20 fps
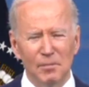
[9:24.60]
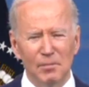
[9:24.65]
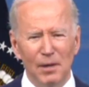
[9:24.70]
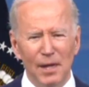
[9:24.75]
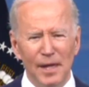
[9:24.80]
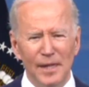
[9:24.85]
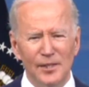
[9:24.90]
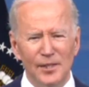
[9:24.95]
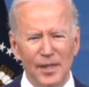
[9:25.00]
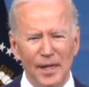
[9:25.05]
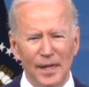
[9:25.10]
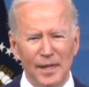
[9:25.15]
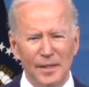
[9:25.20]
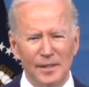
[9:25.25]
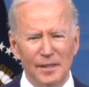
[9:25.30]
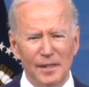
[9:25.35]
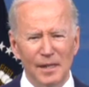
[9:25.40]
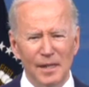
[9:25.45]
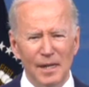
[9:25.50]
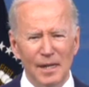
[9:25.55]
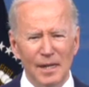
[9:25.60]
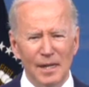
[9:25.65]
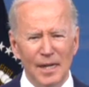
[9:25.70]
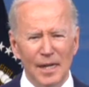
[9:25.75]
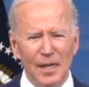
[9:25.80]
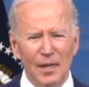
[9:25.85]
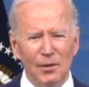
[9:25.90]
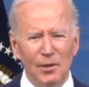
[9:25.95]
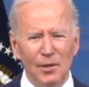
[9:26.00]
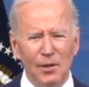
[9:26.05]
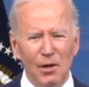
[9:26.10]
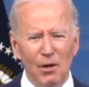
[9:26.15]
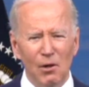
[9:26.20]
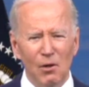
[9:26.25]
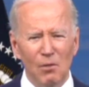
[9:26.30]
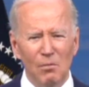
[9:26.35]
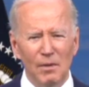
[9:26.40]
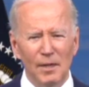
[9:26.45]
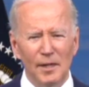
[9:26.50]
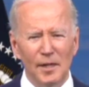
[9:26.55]
chains here at
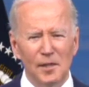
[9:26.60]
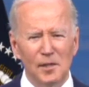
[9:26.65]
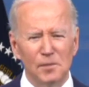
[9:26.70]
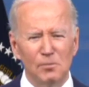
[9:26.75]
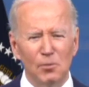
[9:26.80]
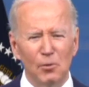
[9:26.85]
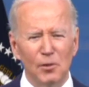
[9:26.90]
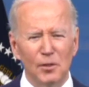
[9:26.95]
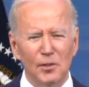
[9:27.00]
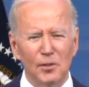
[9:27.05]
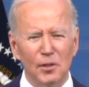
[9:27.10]
home and export